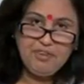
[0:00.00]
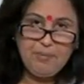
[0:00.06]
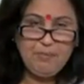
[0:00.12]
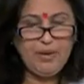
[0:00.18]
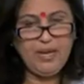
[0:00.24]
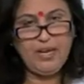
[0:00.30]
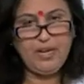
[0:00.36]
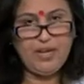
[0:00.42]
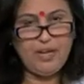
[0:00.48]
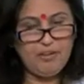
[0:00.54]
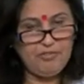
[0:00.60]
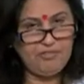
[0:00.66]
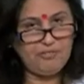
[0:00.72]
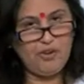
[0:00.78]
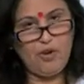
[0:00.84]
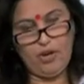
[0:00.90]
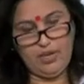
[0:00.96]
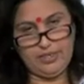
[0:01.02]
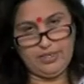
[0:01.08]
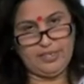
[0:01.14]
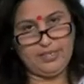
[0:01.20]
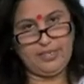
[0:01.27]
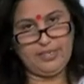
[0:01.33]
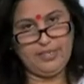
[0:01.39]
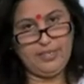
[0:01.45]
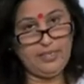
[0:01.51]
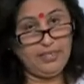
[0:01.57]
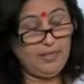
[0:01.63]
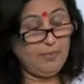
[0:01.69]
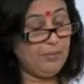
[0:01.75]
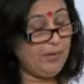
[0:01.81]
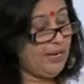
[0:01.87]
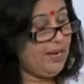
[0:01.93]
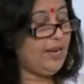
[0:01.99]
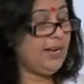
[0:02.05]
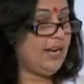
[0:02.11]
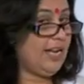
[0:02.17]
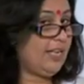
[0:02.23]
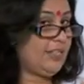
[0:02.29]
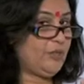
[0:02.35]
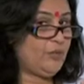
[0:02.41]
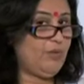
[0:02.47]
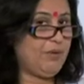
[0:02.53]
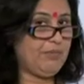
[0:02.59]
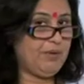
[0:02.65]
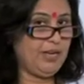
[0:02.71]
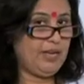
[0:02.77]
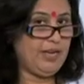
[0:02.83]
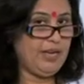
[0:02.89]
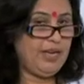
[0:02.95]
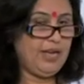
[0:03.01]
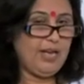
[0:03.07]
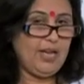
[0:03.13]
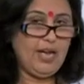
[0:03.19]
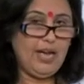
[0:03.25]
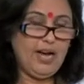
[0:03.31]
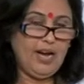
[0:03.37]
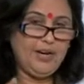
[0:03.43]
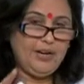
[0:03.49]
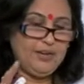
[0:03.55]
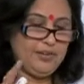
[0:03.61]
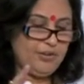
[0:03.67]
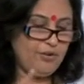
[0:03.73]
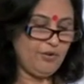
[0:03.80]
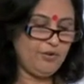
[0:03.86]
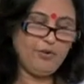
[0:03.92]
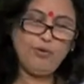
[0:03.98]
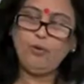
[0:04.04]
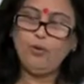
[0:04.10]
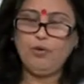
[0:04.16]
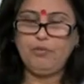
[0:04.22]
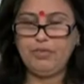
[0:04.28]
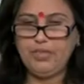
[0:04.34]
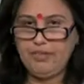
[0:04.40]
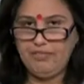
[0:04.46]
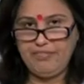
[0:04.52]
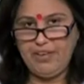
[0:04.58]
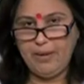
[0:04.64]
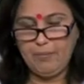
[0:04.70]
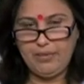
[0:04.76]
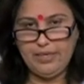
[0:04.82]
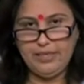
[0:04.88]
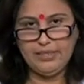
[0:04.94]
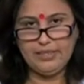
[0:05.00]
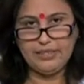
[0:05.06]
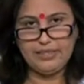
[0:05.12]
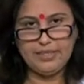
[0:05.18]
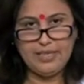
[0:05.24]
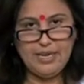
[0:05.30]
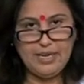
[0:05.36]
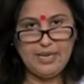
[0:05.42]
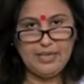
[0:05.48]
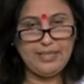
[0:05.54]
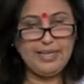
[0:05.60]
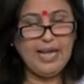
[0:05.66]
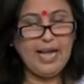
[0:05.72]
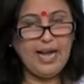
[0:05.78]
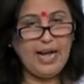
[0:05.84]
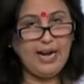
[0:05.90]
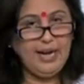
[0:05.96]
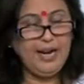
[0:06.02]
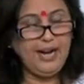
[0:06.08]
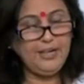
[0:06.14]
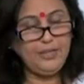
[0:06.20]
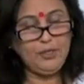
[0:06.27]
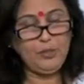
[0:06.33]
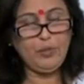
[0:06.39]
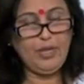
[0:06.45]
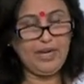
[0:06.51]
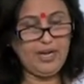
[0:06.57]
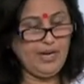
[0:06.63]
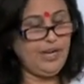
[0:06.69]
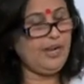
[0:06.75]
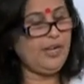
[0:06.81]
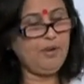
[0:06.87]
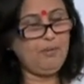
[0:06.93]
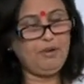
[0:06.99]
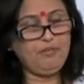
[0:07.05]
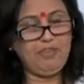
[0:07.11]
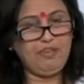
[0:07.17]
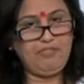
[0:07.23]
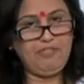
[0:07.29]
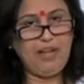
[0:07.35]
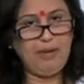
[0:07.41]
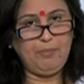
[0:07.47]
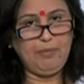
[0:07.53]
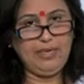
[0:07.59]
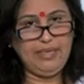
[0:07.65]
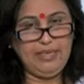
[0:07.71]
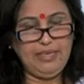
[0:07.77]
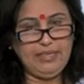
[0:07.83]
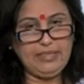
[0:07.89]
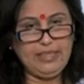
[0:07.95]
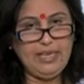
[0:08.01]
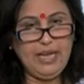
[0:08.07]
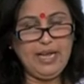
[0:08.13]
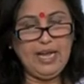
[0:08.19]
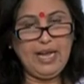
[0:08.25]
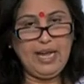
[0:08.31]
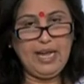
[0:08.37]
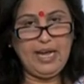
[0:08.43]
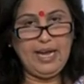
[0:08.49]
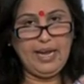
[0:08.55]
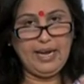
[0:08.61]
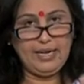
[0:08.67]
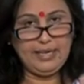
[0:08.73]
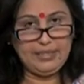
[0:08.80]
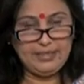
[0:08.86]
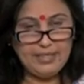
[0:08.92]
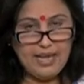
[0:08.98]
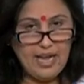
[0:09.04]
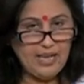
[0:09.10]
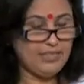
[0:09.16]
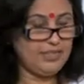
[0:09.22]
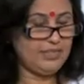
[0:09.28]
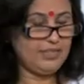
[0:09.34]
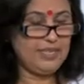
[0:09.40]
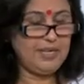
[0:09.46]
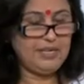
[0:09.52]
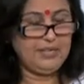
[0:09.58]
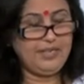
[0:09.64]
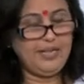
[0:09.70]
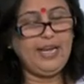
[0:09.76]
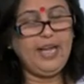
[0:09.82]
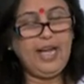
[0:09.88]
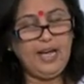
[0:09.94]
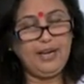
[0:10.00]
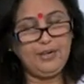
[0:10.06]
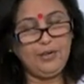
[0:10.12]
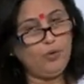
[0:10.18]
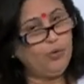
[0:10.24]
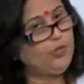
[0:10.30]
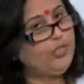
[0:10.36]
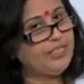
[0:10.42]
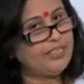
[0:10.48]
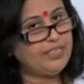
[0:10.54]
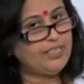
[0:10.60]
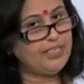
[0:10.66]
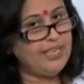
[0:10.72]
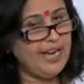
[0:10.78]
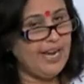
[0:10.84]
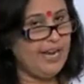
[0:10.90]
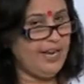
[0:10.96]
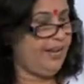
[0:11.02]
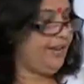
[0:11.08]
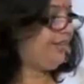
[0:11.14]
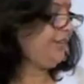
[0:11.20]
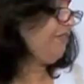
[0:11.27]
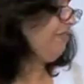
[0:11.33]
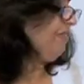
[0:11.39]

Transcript: women, of course, the middle class women had control over their families. They added to the income of their families and thus they had a good say in the